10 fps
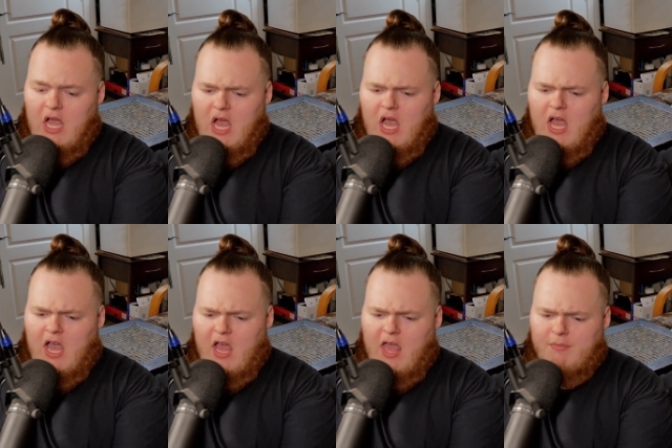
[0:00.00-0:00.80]

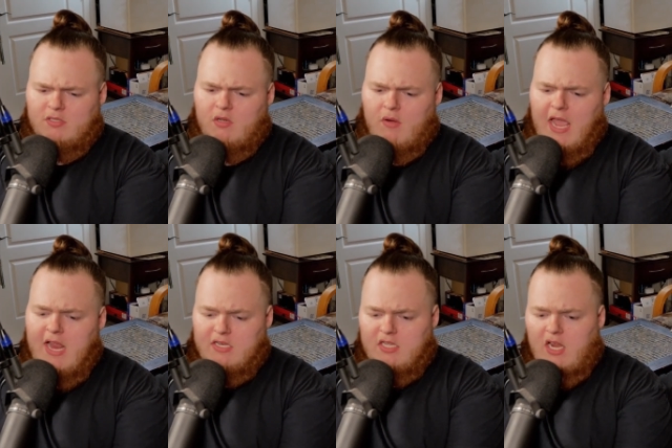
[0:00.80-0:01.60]
Uh, episode
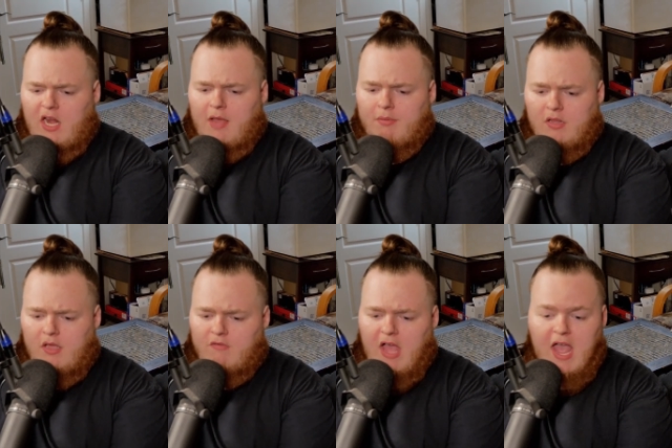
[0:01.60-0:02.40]
18, I
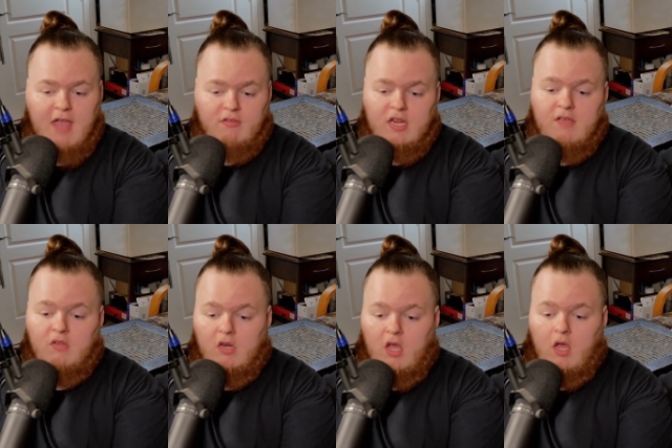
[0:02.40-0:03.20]
believe, I haven't
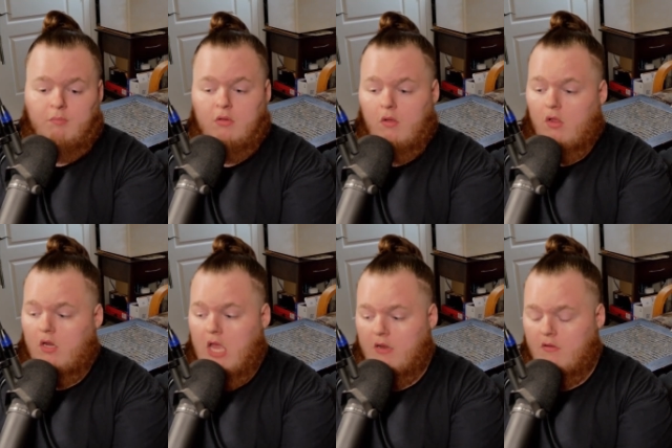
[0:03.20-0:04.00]
even
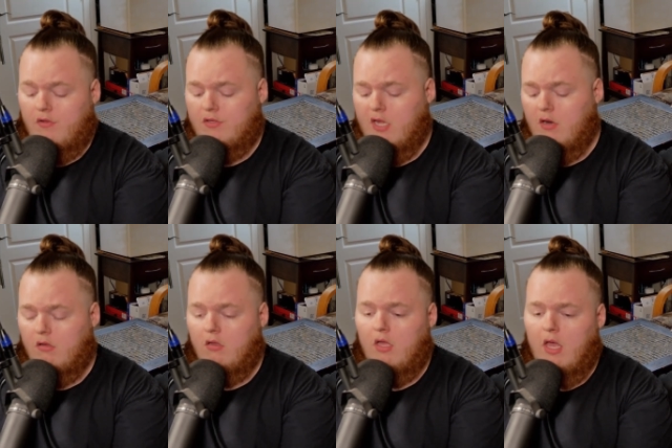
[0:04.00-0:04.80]
uploaded yet to the
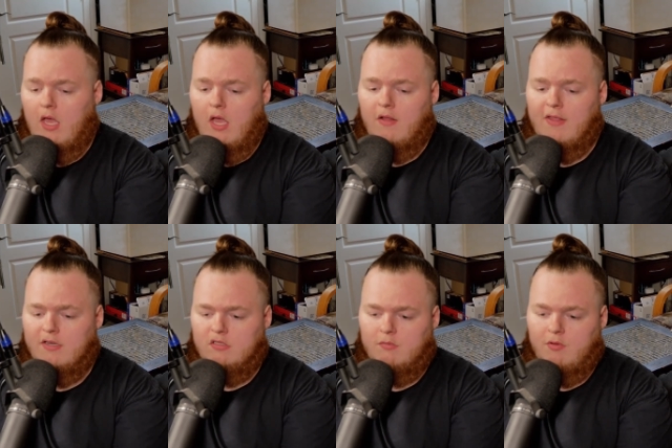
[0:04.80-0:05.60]
channel, and that
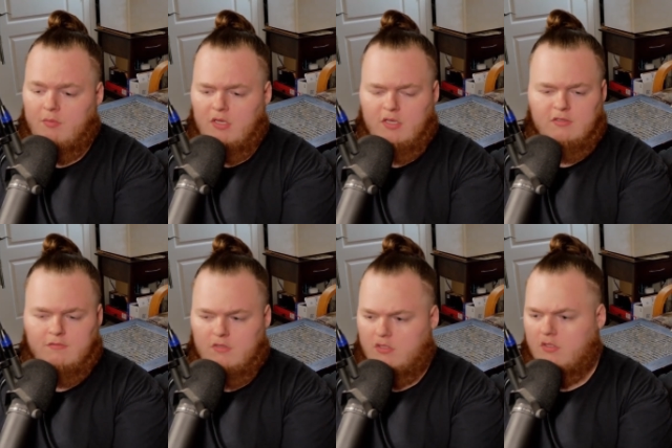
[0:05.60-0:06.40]
is simply because
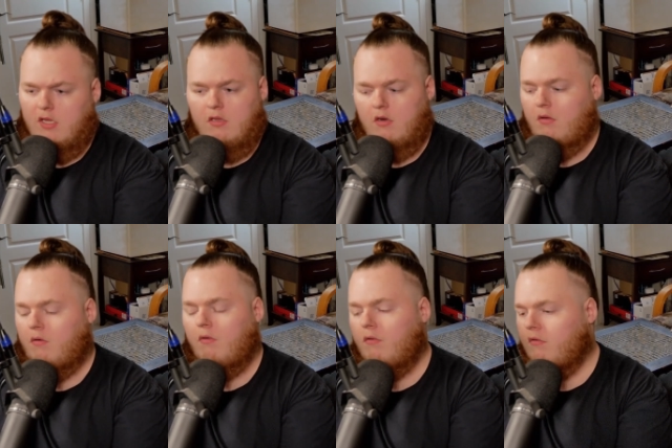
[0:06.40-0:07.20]
of just like, you know,
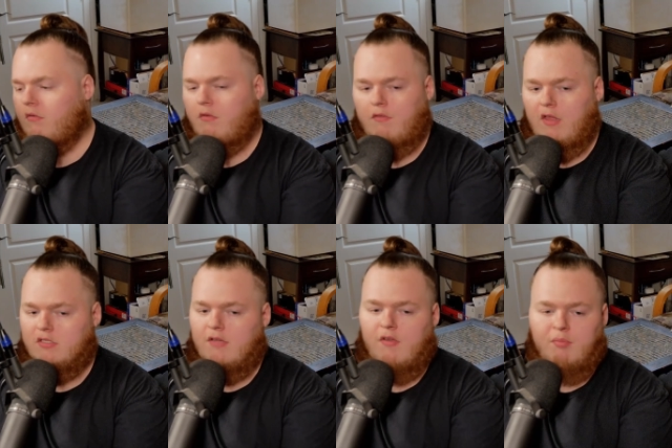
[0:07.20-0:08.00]
the
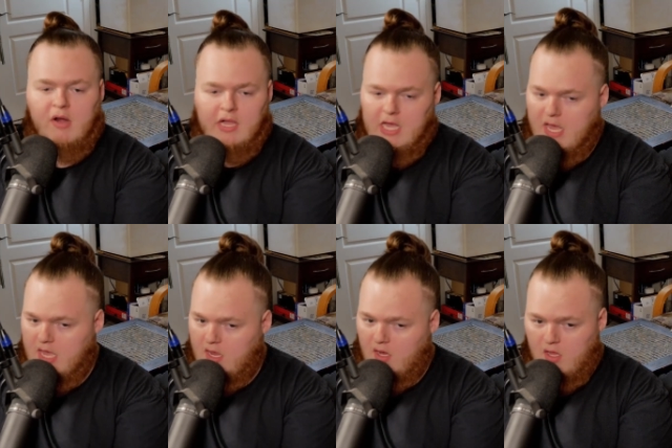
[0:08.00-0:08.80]
Thanksgiving break I
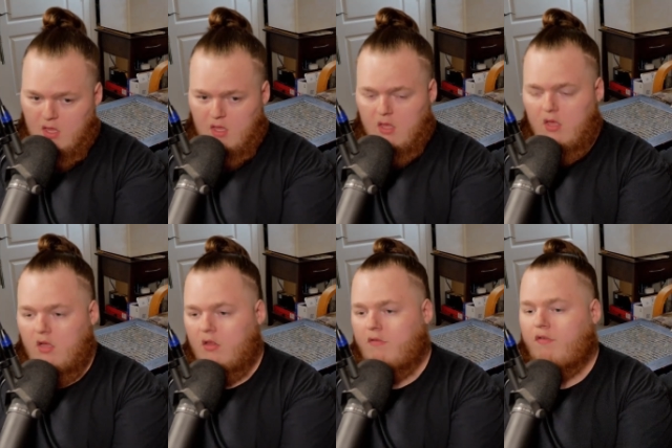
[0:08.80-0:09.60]
had,
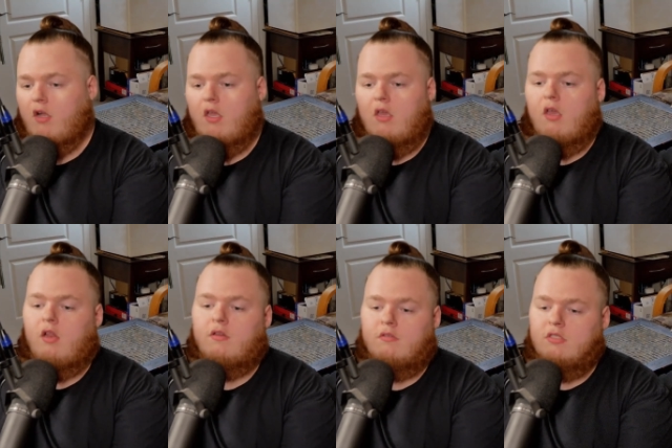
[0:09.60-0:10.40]
the
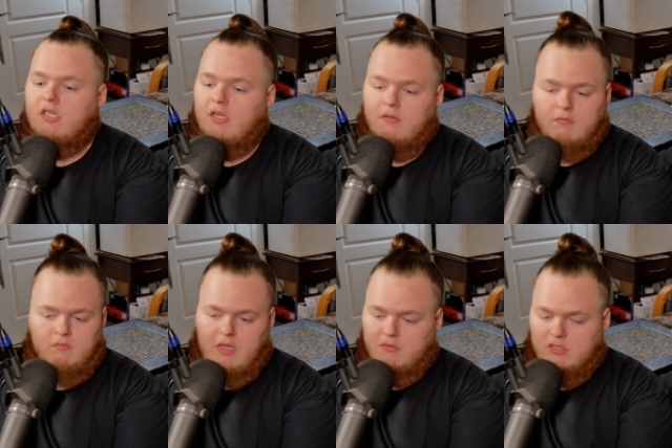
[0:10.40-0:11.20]
fucking sick,
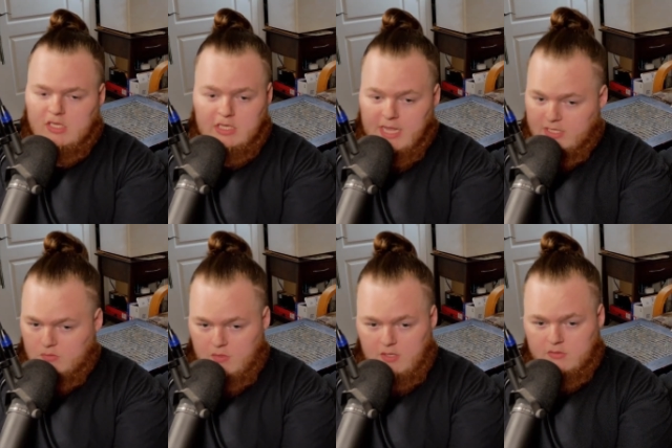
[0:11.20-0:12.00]
I was sick
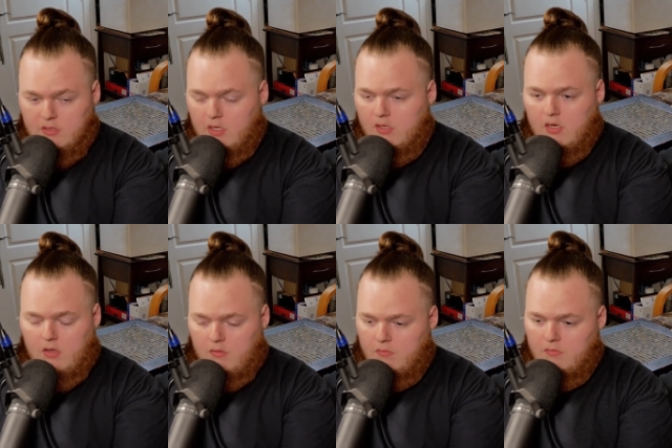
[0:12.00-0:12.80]
last week, so, you
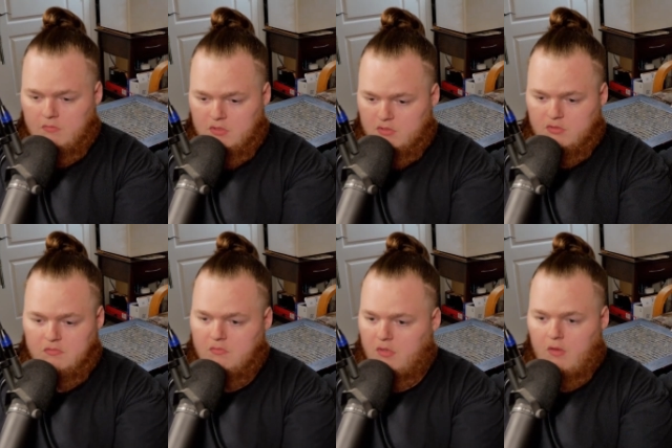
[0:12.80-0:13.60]
know, just,
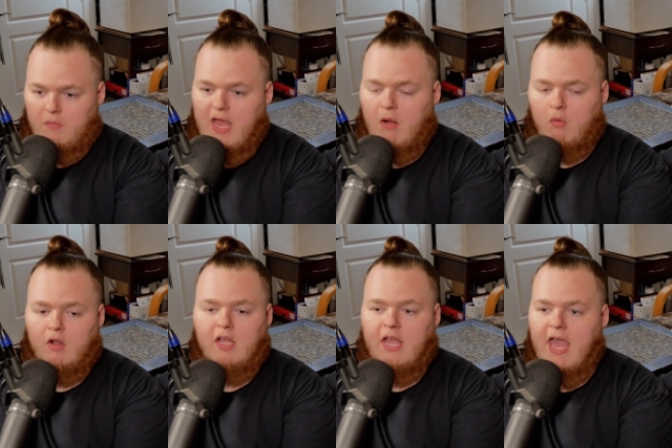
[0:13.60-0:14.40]
you know, not
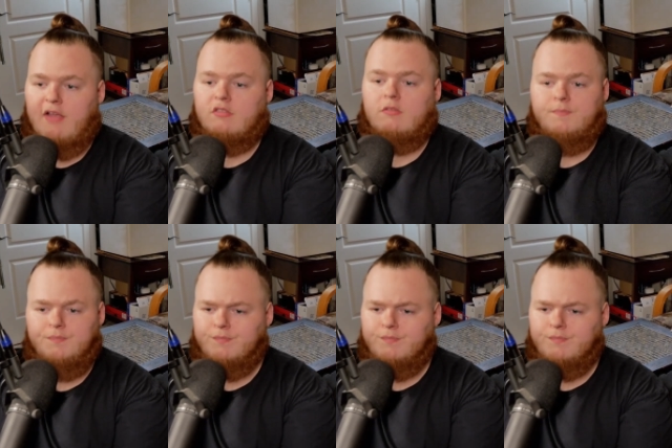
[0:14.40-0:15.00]
working as